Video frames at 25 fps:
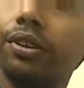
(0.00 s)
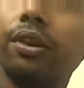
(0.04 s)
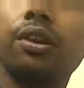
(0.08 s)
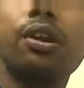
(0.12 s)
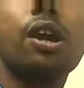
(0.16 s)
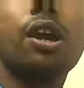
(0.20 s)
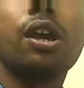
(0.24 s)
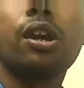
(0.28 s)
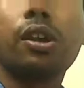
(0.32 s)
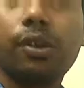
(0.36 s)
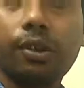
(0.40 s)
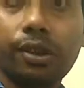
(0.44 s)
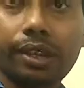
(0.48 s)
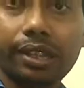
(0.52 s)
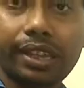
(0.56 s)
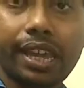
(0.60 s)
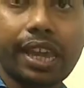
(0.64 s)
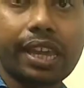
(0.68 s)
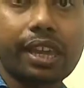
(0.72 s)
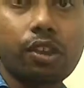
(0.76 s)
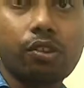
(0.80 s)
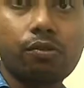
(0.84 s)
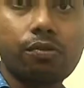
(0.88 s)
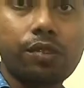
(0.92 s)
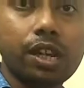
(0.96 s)
Okay,
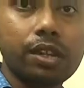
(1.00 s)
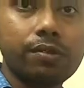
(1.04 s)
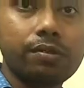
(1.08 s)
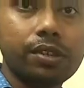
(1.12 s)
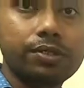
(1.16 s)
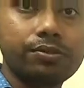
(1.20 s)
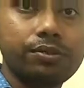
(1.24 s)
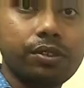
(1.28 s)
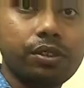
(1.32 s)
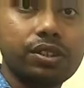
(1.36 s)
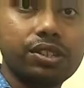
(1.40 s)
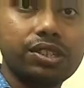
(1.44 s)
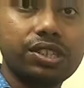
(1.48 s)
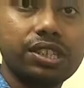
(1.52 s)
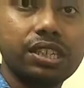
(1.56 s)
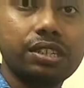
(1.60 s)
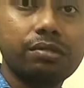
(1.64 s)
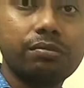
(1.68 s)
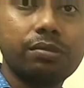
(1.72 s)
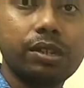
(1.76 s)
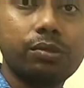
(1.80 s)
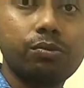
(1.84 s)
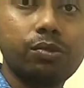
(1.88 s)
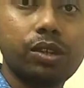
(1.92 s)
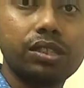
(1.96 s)
thank you very much for
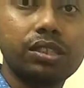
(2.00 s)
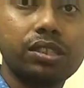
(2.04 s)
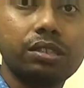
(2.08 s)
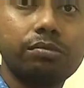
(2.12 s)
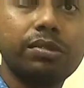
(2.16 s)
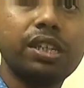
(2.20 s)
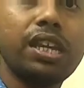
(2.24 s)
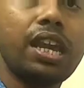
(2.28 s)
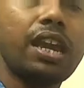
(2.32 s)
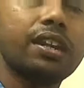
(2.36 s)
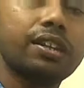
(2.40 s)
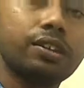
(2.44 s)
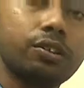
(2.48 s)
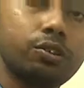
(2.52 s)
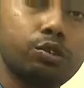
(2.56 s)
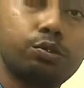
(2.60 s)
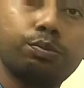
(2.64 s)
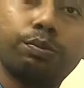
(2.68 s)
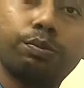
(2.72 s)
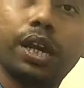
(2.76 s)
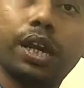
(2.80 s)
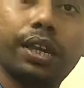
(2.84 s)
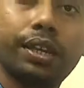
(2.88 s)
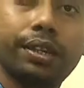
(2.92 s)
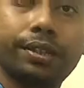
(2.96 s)
listening and watching me, and
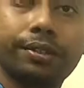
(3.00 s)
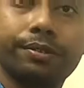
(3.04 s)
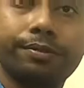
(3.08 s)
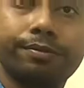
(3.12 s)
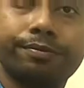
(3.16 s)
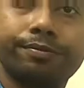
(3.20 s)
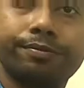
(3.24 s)
goodbye.